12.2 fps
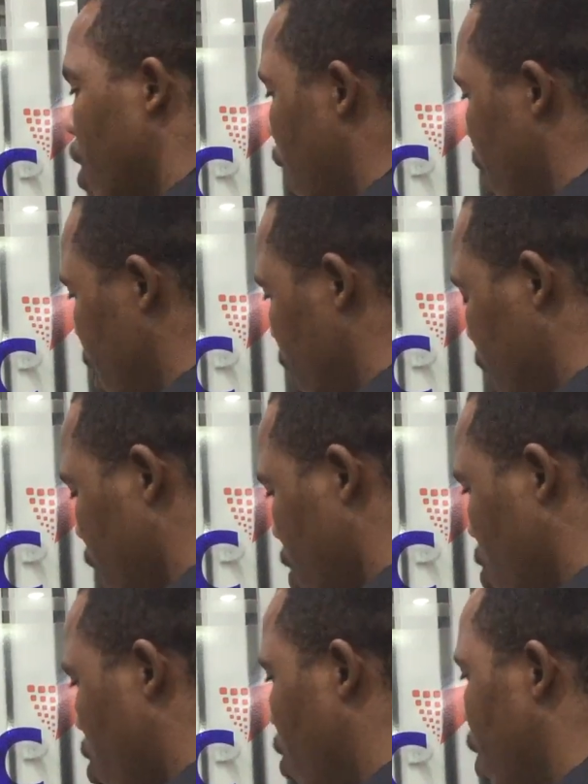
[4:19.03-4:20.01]
I can say
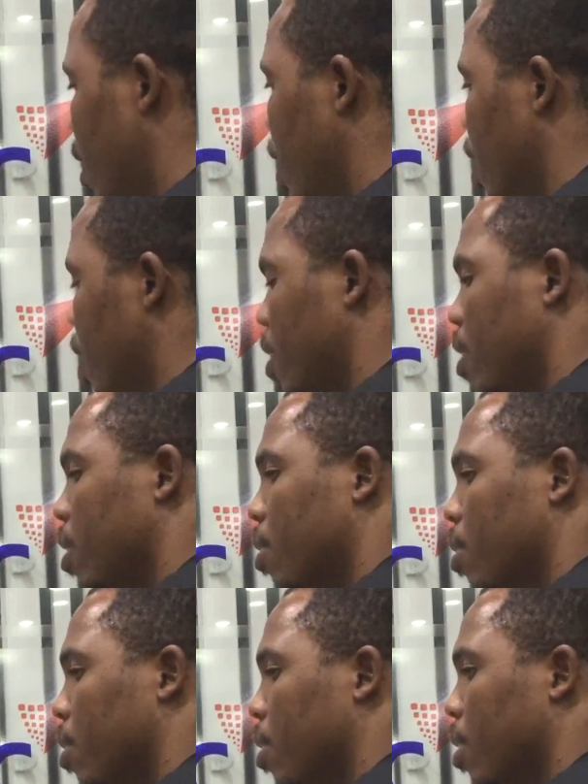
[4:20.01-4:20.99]
sorry, yes.
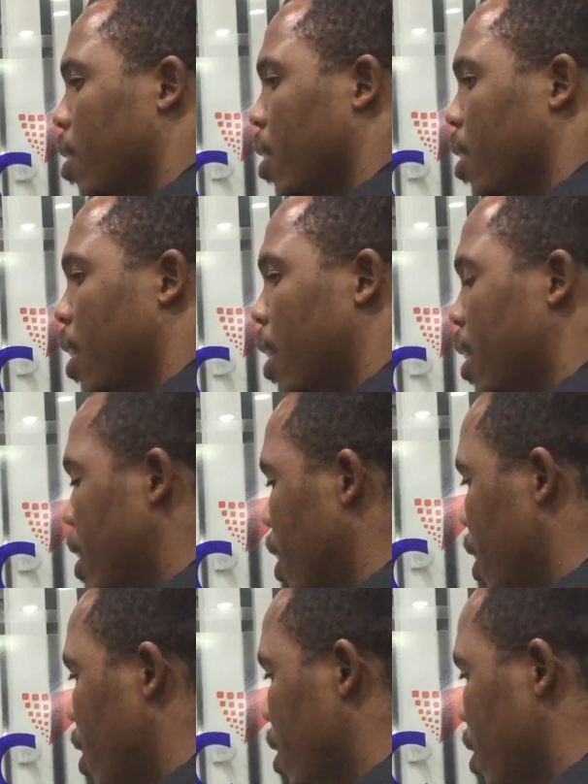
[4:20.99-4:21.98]

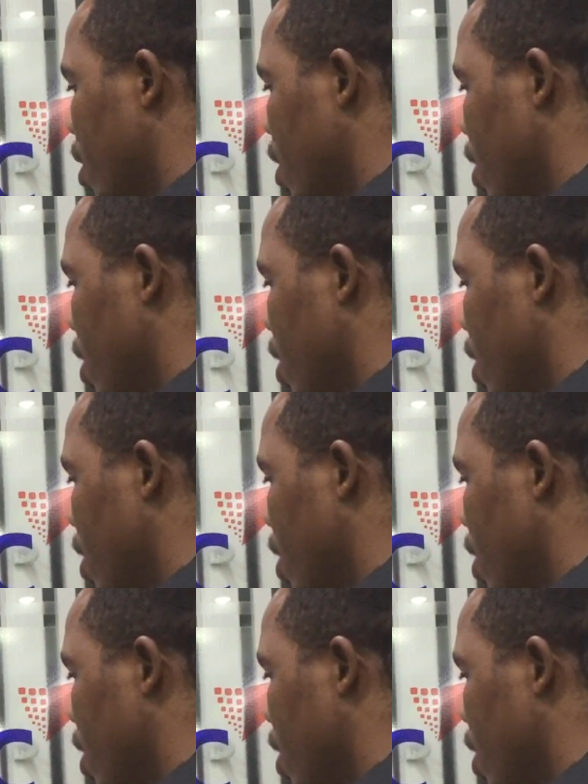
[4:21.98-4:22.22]
Anything else?